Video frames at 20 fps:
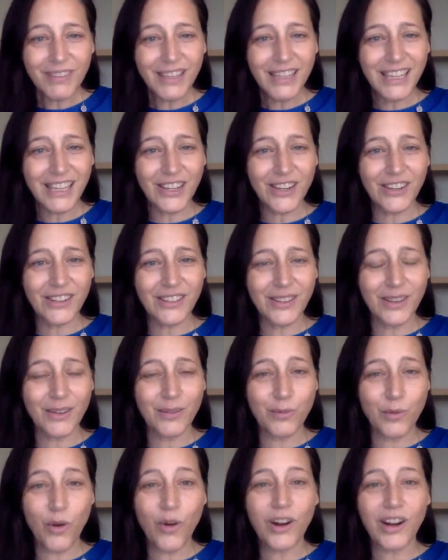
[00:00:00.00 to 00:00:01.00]
it, the
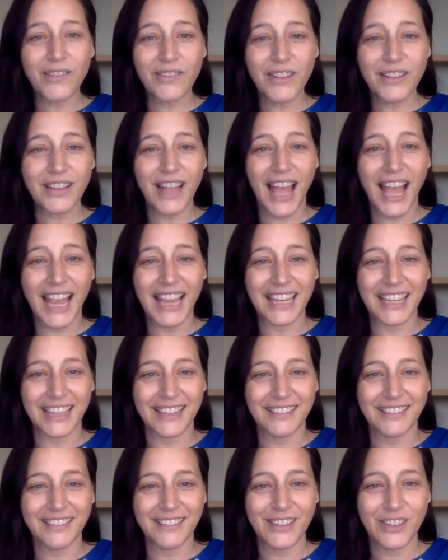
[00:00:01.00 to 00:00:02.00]
roar of a
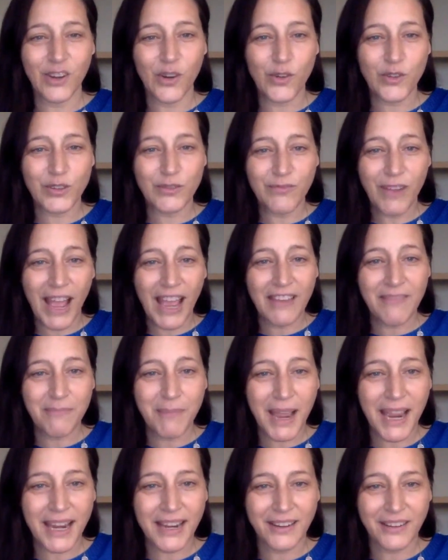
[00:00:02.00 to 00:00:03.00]
lion goes five
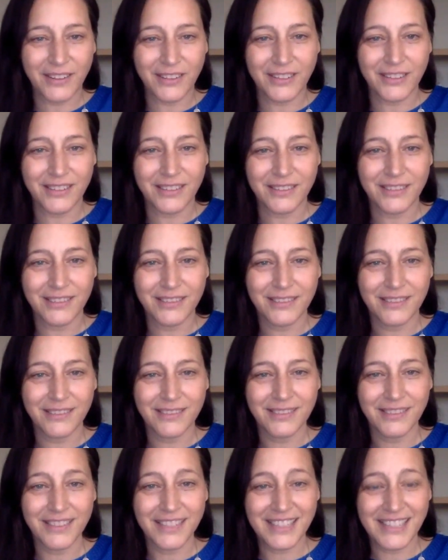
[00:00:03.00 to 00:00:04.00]
miles,
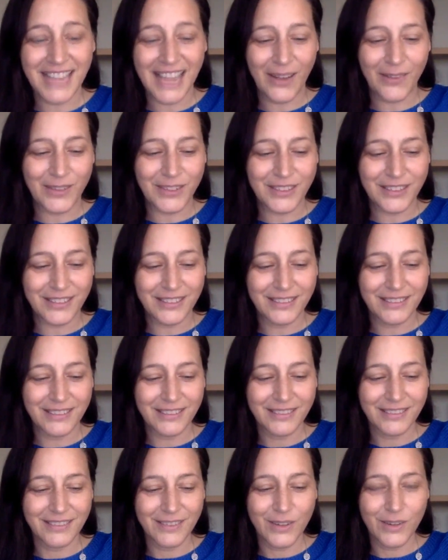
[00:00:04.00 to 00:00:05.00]
the sound.
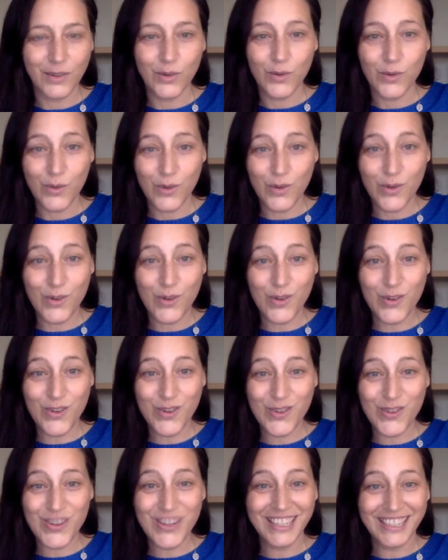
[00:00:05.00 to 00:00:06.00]

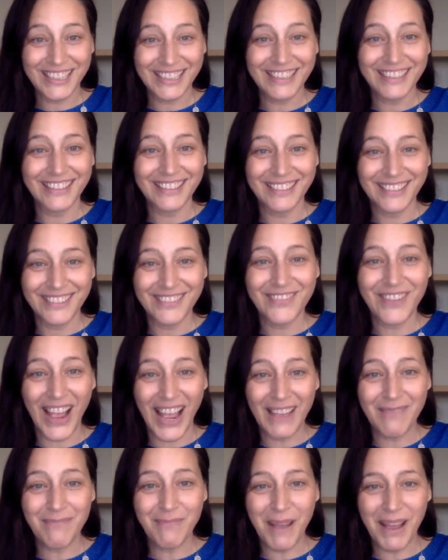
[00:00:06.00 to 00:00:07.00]
Ooh,
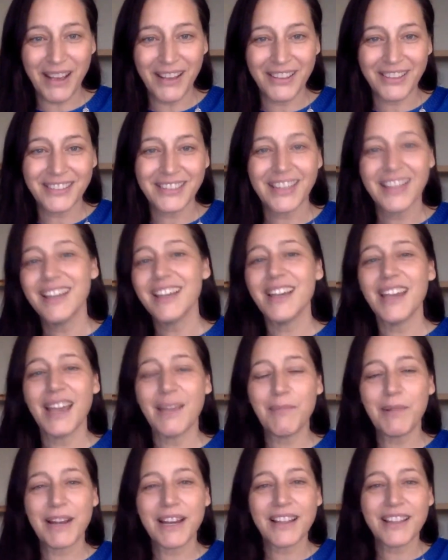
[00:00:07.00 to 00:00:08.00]
five miles.
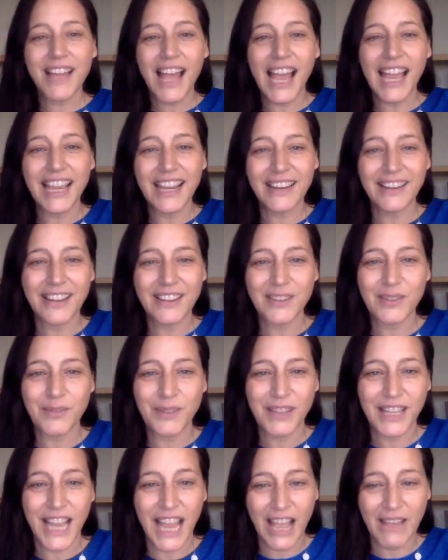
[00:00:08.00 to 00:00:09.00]
But a lion doesn't
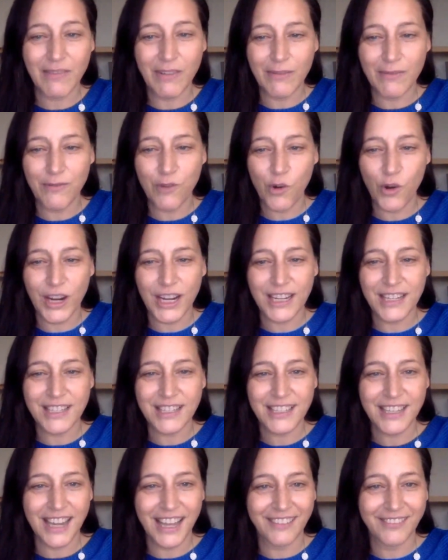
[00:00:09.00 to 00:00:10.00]
really have a
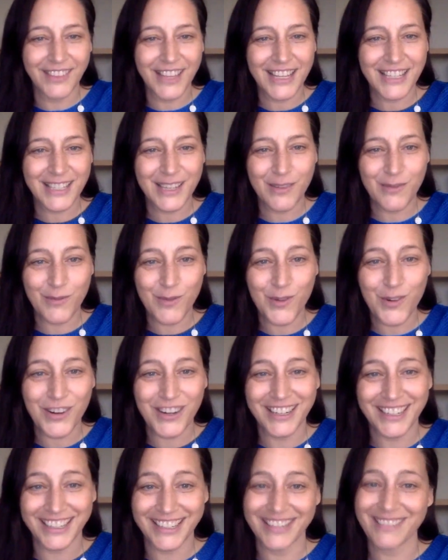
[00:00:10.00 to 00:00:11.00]
voice unless it
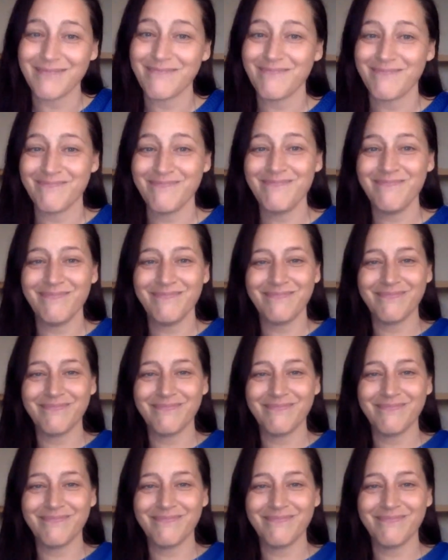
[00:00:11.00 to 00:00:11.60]
roars. Hmm?